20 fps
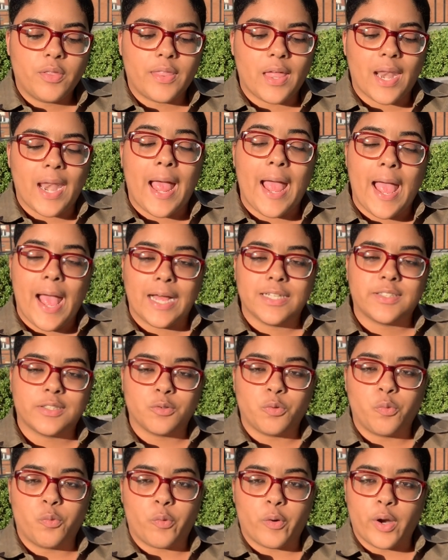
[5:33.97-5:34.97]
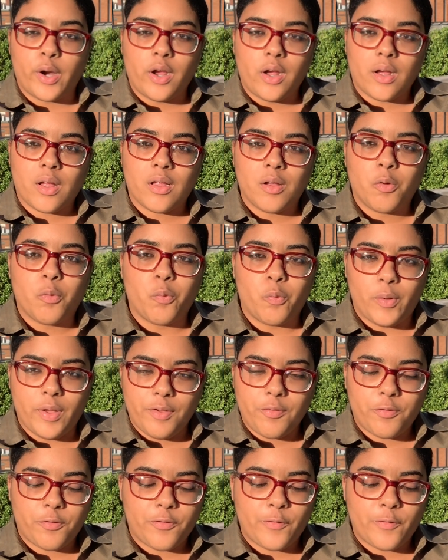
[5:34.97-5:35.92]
that I had to work with,